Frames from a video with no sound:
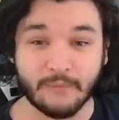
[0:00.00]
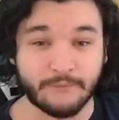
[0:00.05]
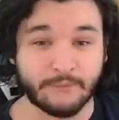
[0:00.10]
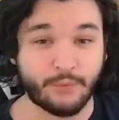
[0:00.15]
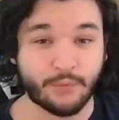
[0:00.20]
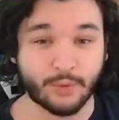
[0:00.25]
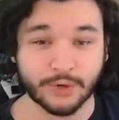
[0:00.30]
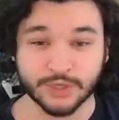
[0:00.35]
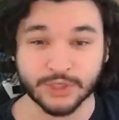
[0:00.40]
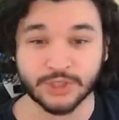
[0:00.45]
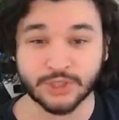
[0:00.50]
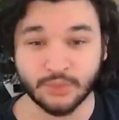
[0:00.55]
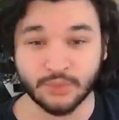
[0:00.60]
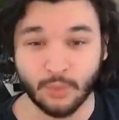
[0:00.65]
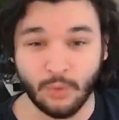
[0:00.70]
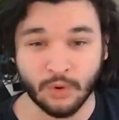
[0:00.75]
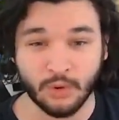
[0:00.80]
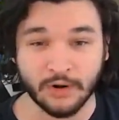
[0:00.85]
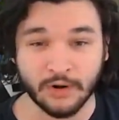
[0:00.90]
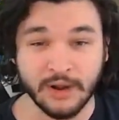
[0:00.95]
for
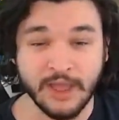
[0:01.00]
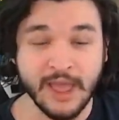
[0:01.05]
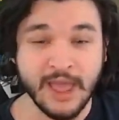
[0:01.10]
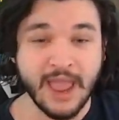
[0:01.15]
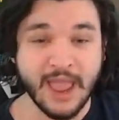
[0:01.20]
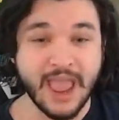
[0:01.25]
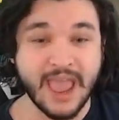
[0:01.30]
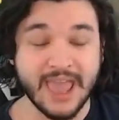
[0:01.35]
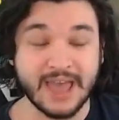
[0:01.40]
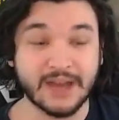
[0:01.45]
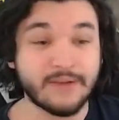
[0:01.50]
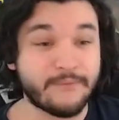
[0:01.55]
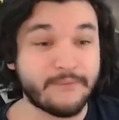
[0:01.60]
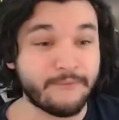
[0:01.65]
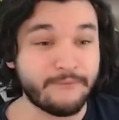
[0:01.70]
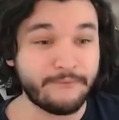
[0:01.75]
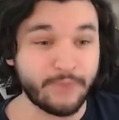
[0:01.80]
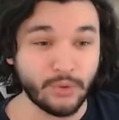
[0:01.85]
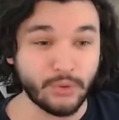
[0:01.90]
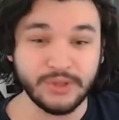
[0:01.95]
sure and
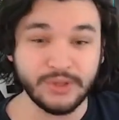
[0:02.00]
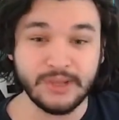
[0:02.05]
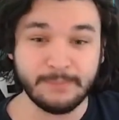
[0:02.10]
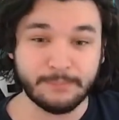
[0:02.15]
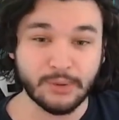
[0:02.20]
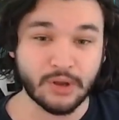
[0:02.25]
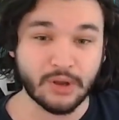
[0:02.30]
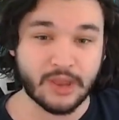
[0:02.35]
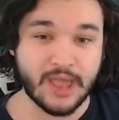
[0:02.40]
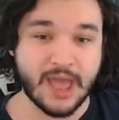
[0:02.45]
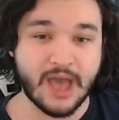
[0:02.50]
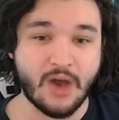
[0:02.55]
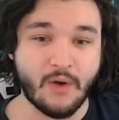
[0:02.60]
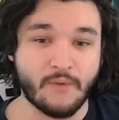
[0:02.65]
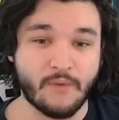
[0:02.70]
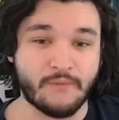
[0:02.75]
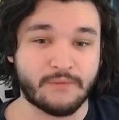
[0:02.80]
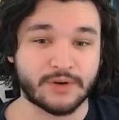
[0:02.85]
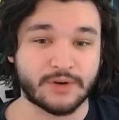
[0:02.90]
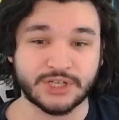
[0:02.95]
fully book
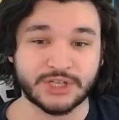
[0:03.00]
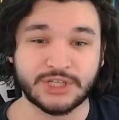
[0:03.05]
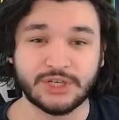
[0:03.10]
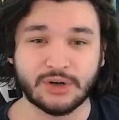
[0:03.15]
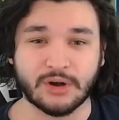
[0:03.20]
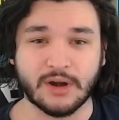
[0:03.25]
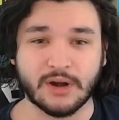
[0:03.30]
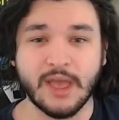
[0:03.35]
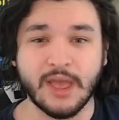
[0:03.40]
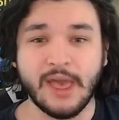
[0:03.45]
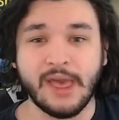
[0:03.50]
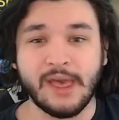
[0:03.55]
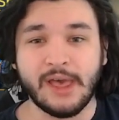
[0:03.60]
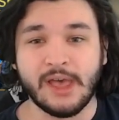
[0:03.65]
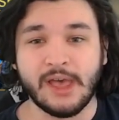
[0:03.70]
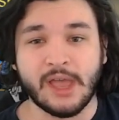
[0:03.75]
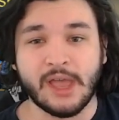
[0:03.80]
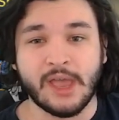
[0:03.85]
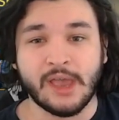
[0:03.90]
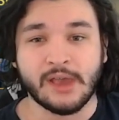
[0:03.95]
out for sure
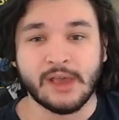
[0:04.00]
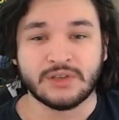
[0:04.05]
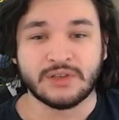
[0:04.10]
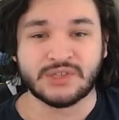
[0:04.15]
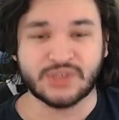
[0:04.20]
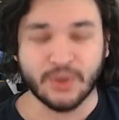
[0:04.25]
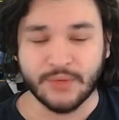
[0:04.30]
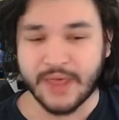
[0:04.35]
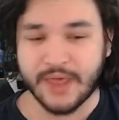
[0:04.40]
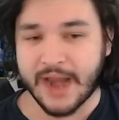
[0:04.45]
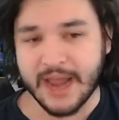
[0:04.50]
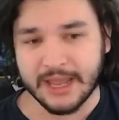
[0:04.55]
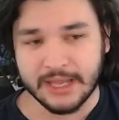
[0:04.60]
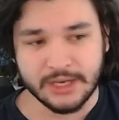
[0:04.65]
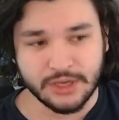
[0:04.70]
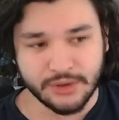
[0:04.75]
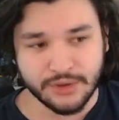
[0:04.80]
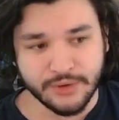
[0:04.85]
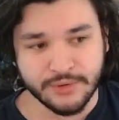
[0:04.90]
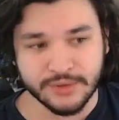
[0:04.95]
so that I
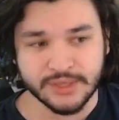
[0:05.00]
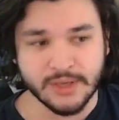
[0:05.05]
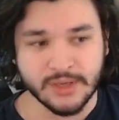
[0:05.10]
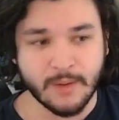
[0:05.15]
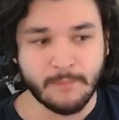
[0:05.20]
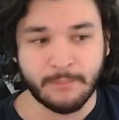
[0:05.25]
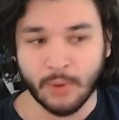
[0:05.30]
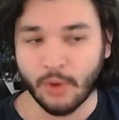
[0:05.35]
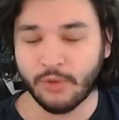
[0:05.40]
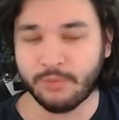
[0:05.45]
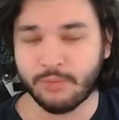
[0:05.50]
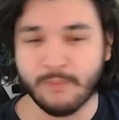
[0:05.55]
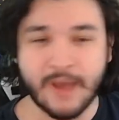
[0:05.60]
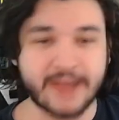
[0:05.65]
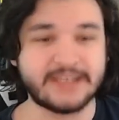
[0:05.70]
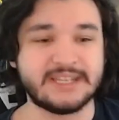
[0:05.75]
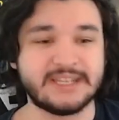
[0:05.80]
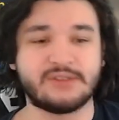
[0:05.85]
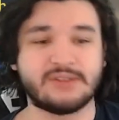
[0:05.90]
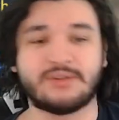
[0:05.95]
could use both my
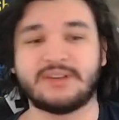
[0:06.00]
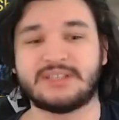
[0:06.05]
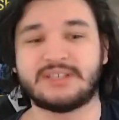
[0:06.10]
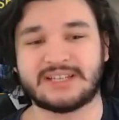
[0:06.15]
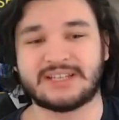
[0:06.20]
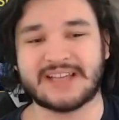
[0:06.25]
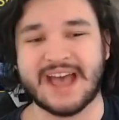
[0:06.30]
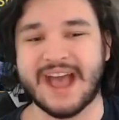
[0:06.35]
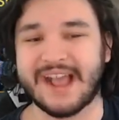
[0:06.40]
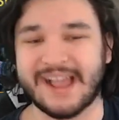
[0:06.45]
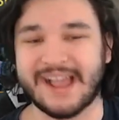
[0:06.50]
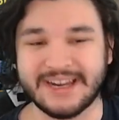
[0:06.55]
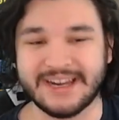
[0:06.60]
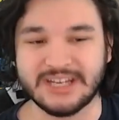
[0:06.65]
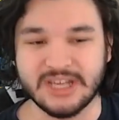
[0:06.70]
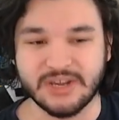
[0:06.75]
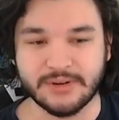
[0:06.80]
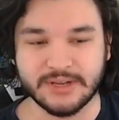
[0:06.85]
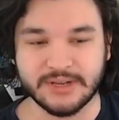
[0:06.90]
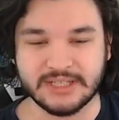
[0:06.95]
decrease attack and
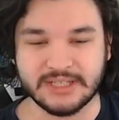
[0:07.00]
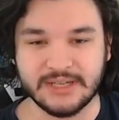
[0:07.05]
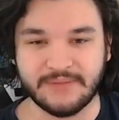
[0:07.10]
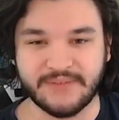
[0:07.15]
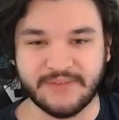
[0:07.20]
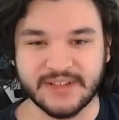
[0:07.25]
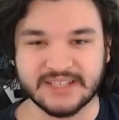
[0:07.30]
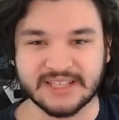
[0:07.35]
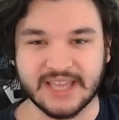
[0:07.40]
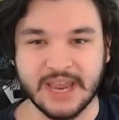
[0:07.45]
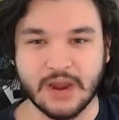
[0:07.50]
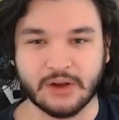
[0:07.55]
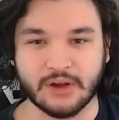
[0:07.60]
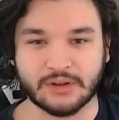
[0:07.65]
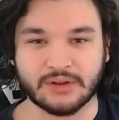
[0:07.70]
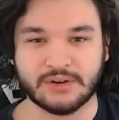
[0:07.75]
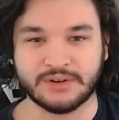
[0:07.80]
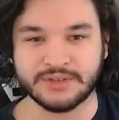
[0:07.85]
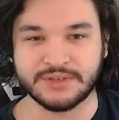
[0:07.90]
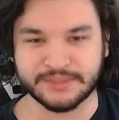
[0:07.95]
decrease defense
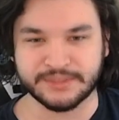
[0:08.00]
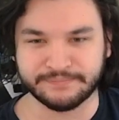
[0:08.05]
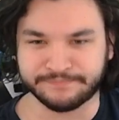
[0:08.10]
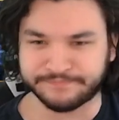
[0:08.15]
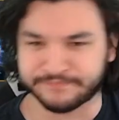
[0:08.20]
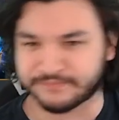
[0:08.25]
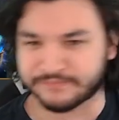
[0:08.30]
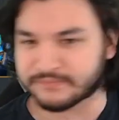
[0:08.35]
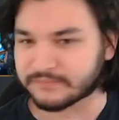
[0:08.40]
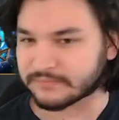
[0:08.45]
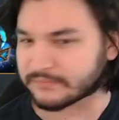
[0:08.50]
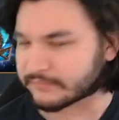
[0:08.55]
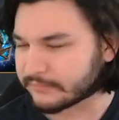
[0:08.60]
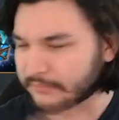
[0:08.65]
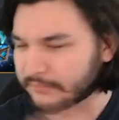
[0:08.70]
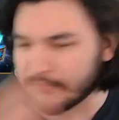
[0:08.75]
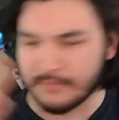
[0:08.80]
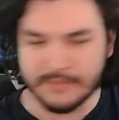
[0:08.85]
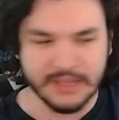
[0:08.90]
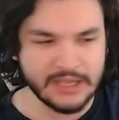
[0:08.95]
characters
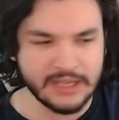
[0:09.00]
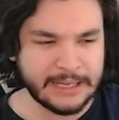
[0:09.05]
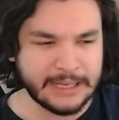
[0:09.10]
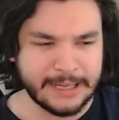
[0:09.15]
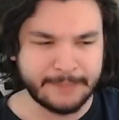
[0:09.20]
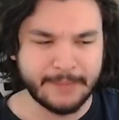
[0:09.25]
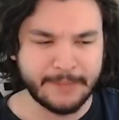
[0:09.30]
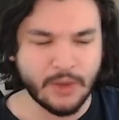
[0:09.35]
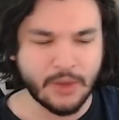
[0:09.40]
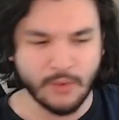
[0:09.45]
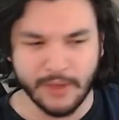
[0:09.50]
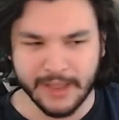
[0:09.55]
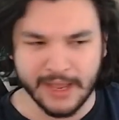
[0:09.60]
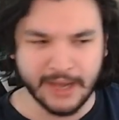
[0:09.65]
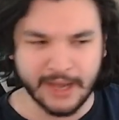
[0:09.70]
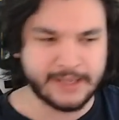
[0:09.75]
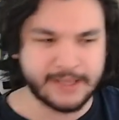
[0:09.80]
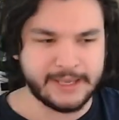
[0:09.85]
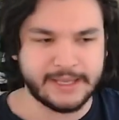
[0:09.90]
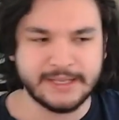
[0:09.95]
um,
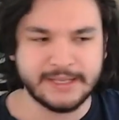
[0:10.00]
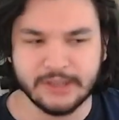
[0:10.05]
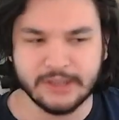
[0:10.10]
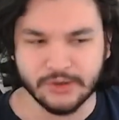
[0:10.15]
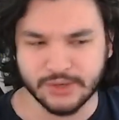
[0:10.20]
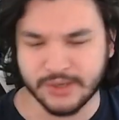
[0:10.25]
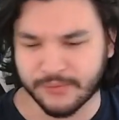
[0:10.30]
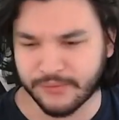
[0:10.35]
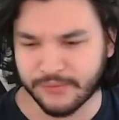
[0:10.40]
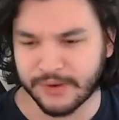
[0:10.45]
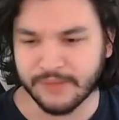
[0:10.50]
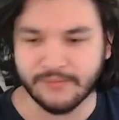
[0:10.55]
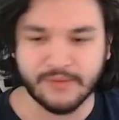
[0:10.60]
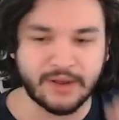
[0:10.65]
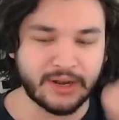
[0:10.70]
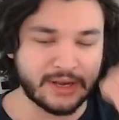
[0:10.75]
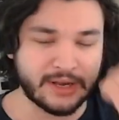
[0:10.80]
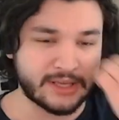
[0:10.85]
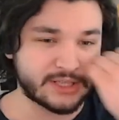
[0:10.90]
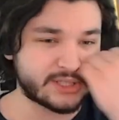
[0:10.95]
uh, in their different
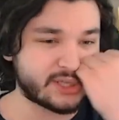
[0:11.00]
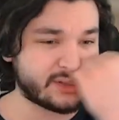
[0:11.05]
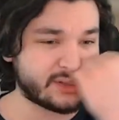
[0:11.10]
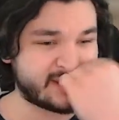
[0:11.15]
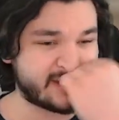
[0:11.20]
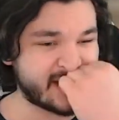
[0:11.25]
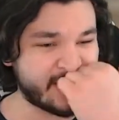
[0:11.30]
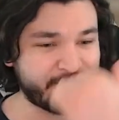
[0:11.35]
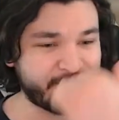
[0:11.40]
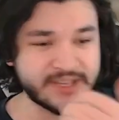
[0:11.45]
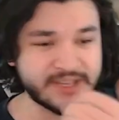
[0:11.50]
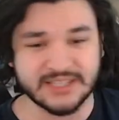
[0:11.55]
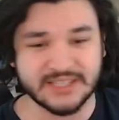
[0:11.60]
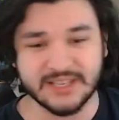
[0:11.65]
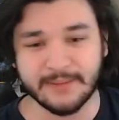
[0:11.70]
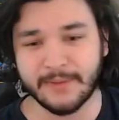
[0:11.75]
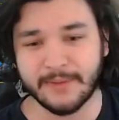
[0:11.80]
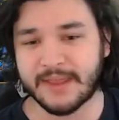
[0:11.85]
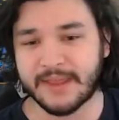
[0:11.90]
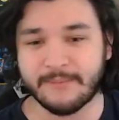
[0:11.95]
affinities. So definitely
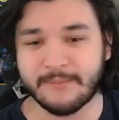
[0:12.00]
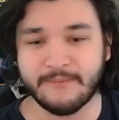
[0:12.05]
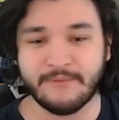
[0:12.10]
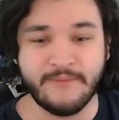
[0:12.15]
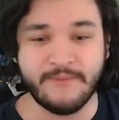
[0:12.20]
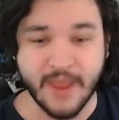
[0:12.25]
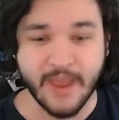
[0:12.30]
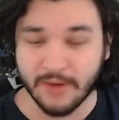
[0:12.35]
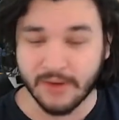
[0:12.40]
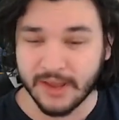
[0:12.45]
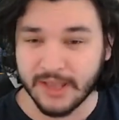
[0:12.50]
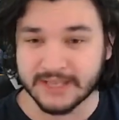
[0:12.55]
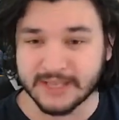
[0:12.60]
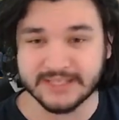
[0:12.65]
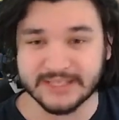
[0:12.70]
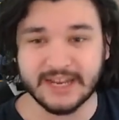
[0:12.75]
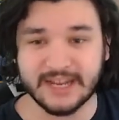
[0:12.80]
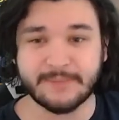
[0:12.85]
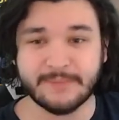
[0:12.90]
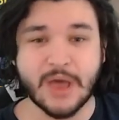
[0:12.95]
someone that I'm very
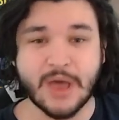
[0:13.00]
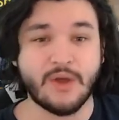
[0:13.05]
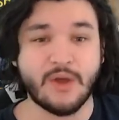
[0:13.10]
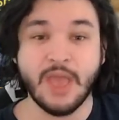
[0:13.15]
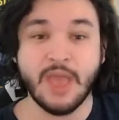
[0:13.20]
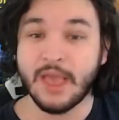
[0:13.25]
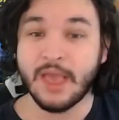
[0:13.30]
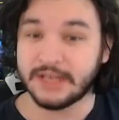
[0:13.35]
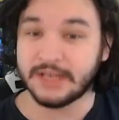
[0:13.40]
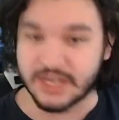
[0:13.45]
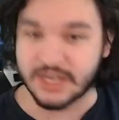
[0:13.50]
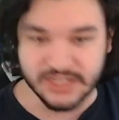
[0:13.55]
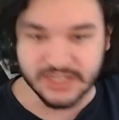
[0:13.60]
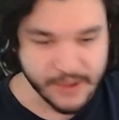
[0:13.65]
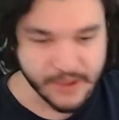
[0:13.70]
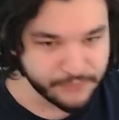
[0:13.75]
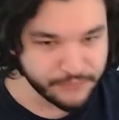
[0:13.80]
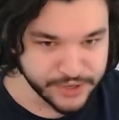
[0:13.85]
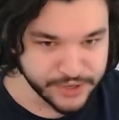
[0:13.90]
excited about Definitely